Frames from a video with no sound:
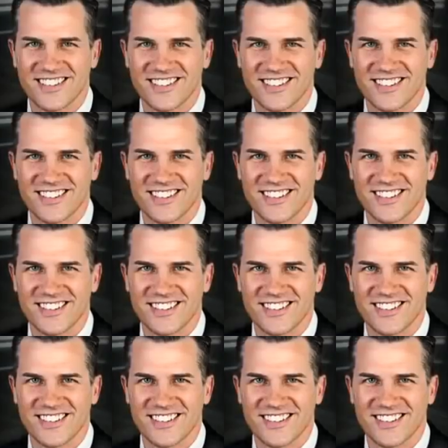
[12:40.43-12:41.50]

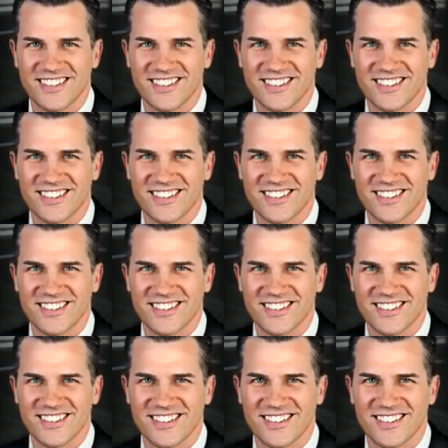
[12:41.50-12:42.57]

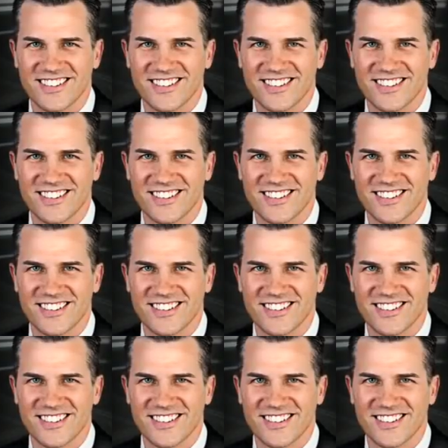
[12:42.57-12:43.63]

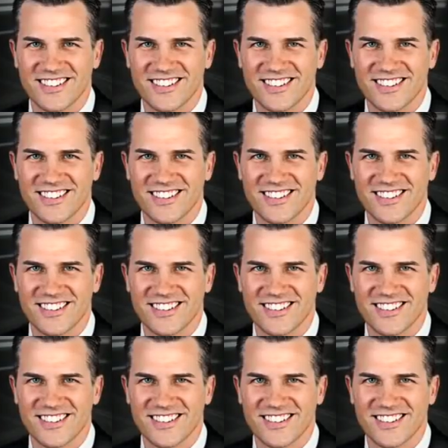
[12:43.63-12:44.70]

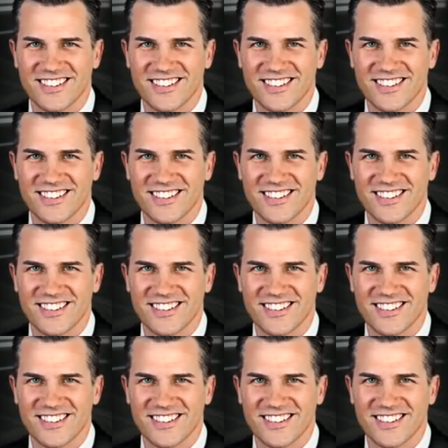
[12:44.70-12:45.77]

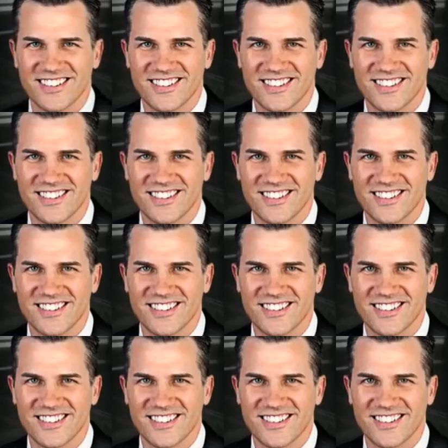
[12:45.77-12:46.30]
This is a still picture; no speech is visible.